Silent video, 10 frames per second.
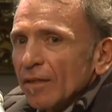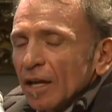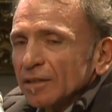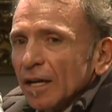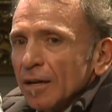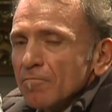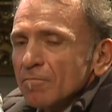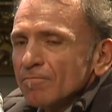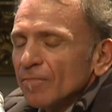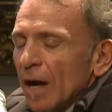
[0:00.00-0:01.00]
that
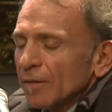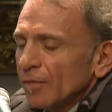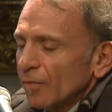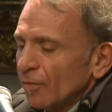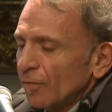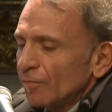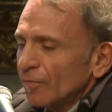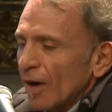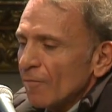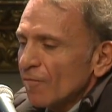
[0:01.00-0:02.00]
I'm
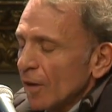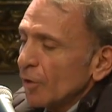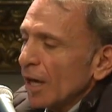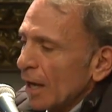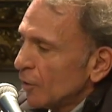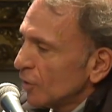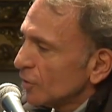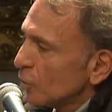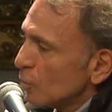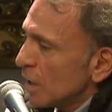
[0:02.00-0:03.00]
very
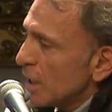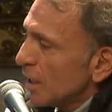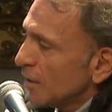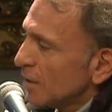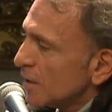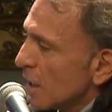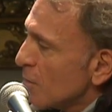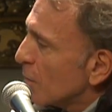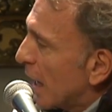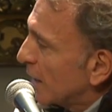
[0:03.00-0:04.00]
honored to be in the
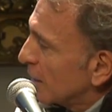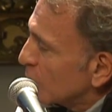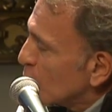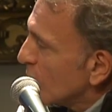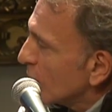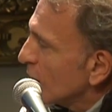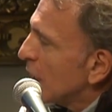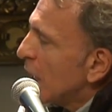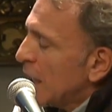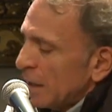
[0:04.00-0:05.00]
same panel with
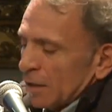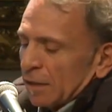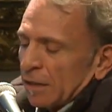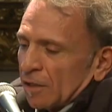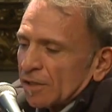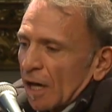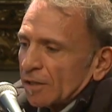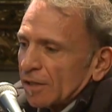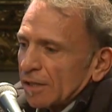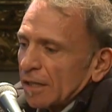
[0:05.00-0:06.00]

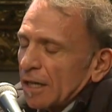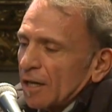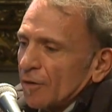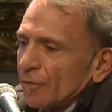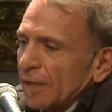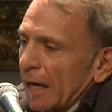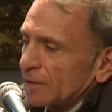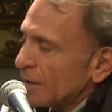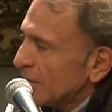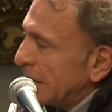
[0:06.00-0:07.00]
such
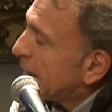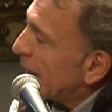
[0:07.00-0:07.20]
talented and